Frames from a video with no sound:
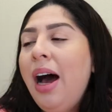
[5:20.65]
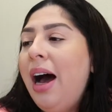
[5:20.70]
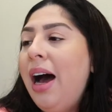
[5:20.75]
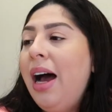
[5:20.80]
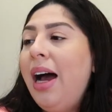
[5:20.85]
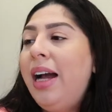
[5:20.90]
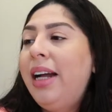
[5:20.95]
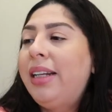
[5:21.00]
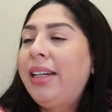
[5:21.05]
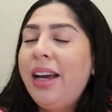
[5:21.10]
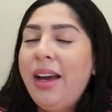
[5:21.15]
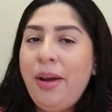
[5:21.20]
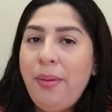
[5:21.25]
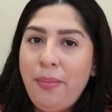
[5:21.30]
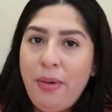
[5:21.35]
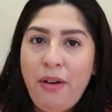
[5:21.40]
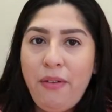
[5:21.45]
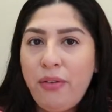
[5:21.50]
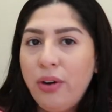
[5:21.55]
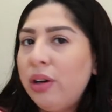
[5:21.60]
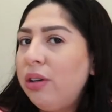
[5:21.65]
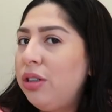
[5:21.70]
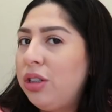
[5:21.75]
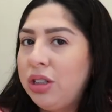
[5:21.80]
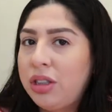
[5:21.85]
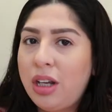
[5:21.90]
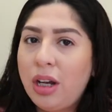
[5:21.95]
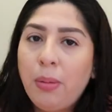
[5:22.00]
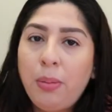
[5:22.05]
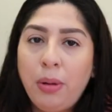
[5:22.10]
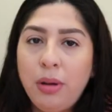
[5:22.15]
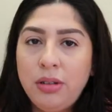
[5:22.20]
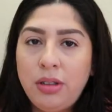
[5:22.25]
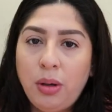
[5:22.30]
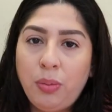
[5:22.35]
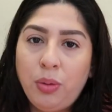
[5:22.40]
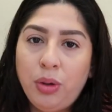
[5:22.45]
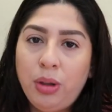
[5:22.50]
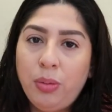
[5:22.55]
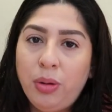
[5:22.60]
I get my phone just like blows
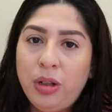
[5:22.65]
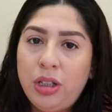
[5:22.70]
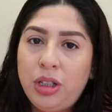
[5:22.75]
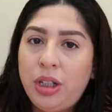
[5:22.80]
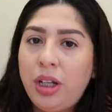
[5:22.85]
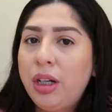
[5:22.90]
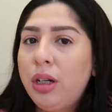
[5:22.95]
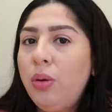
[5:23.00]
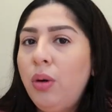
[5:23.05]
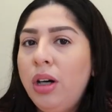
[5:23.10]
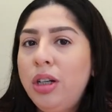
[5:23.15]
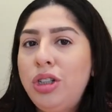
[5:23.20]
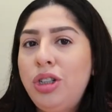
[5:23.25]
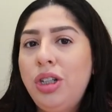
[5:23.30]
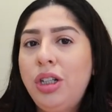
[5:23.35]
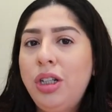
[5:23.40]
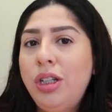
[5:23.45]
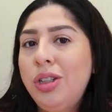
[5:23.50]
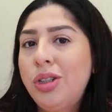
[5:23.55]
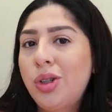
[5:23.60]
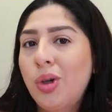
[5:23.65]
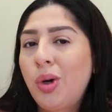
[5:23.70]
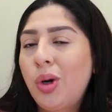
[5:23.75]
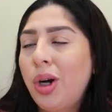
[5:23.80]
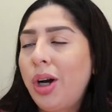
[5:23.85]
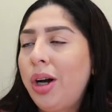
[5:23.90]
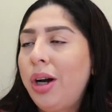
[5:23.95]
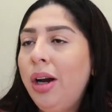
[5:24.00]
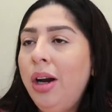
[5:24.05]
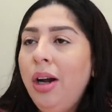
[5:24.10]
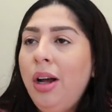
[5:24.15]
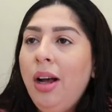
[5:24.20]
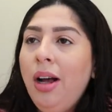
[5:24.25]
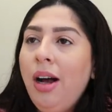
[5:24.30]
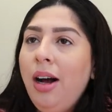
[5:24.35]
up with a bunch of like questions or